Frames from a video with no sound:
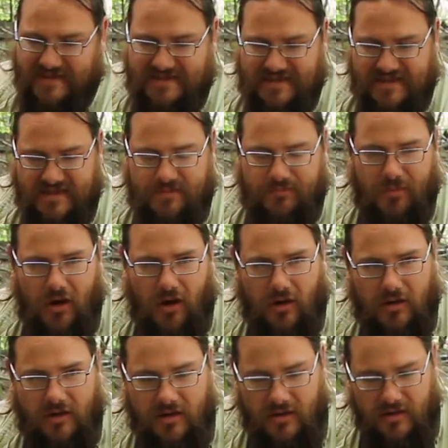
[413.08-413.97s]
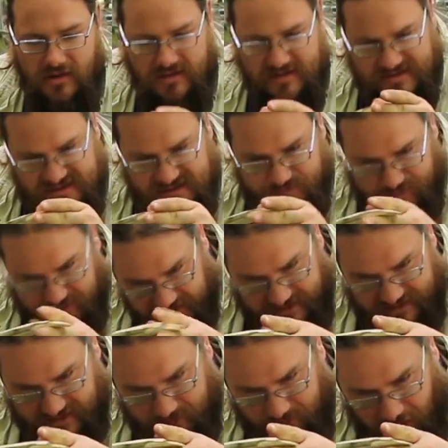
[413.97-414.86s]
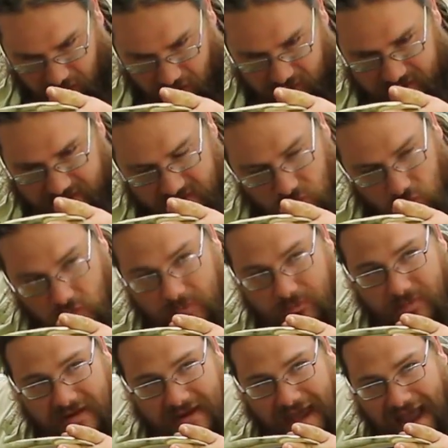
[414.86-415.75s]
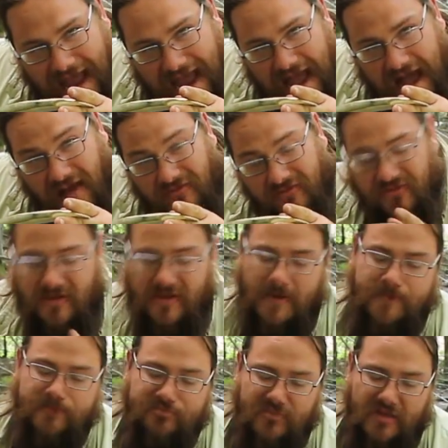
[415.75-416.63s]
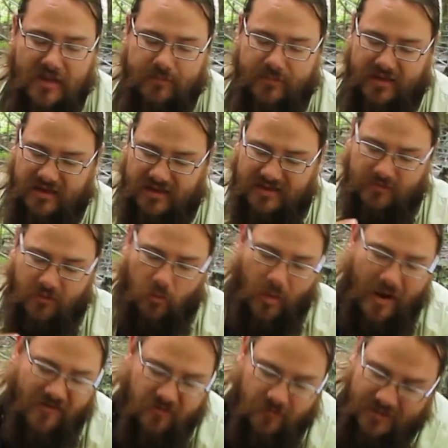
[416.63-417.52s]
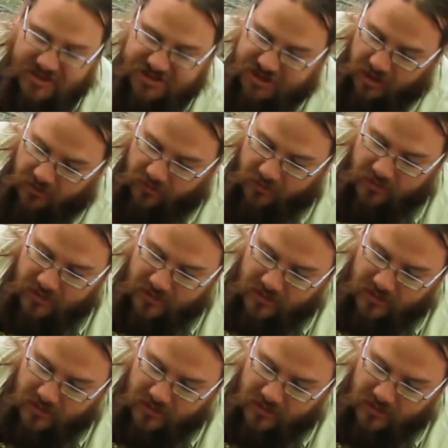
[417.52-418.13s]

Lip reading: this into the bark, splitting the bark and the wood in half, peeling them away from each other.